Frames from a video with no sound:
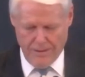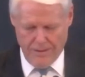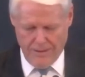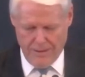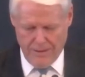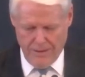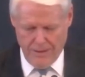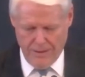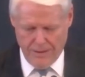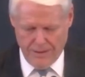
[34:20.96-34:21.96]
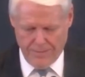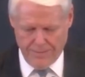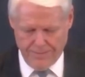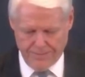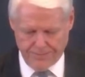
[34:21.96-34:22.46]
In um,
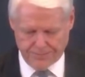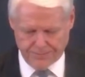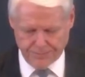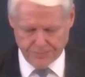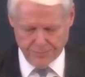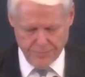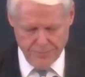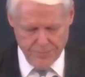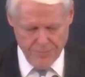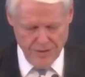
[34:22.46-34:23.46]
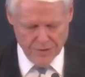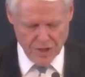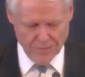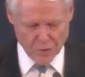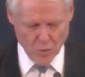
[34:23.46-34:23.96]
chapter
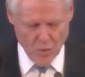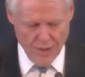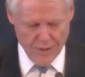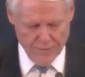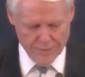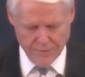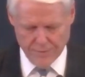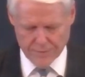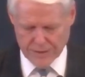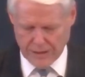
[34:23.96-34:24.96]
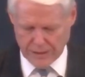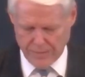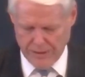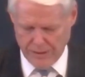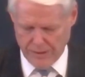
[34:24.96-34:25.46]
1 of Second
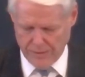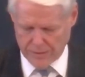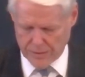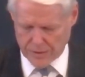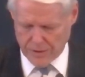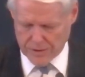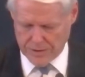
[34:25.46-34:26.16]
Peter, just across, the,